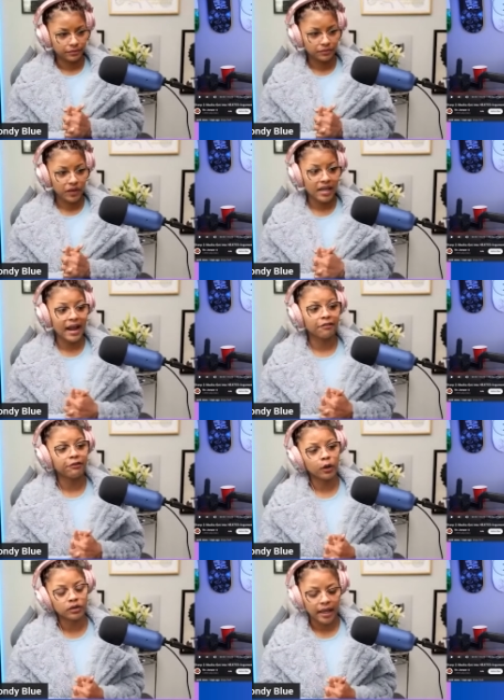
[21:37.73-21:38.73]
And I
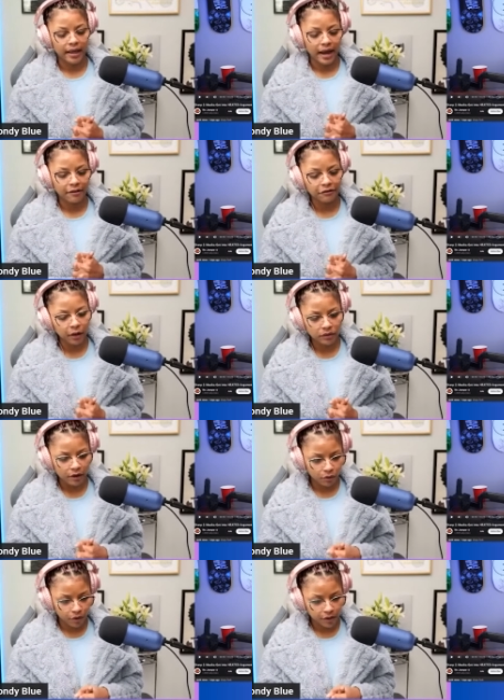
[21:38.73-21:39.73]
felt that. I felt that
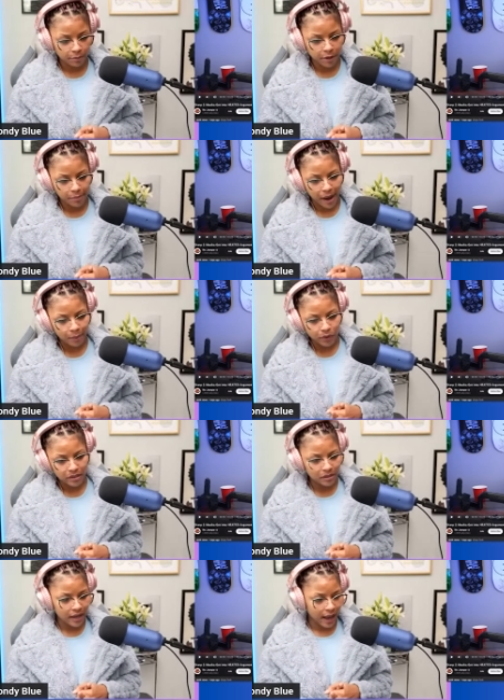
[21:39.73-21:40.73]
growing up, hip hop
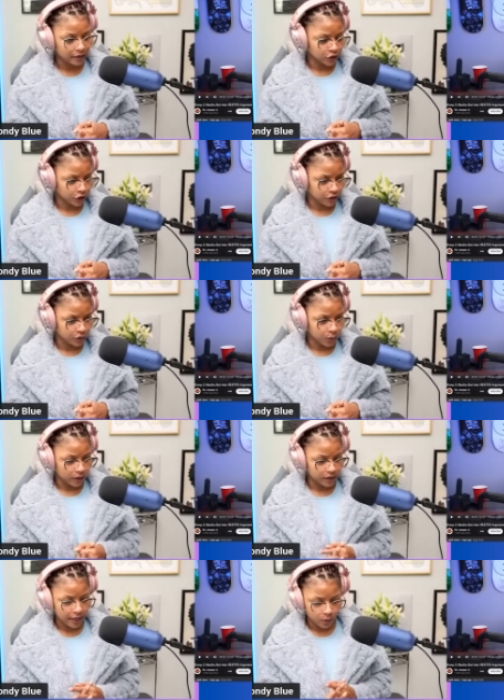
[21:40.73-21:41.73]
was not
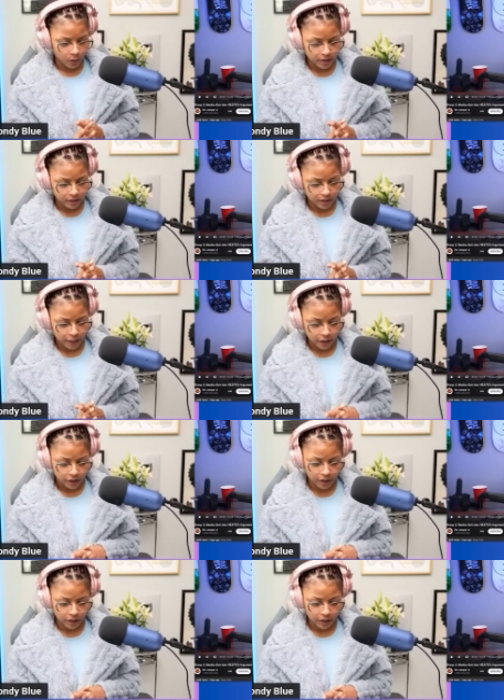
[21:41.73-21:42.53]
genuine, that it wasn't any,